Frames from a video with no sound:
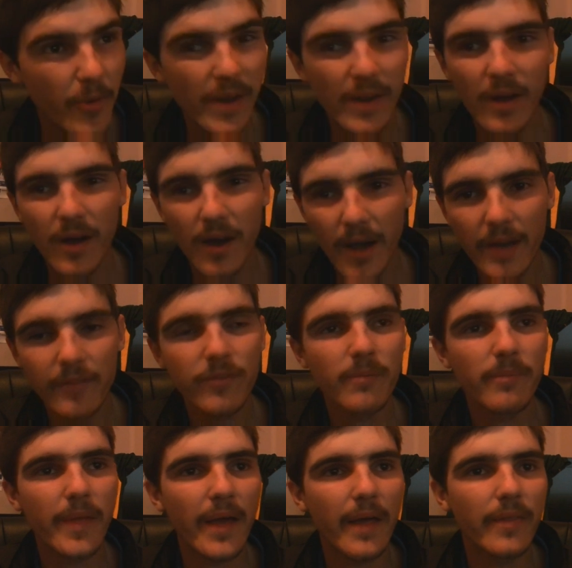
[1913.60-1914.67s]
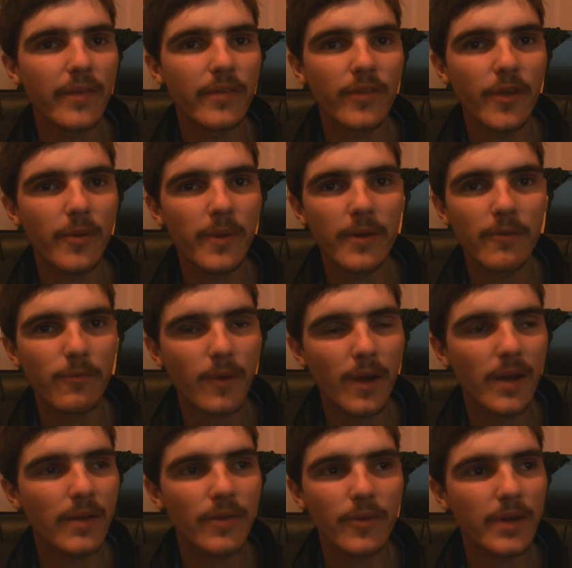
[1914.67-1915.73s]
to hide from that. There's nowhere to
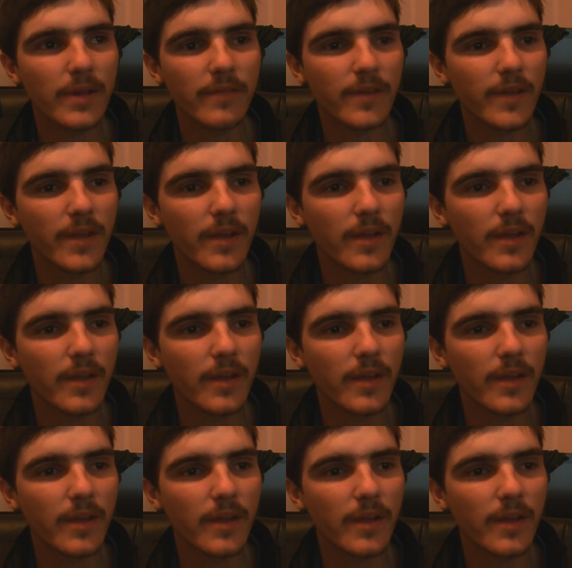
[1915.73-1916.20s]
run or anything.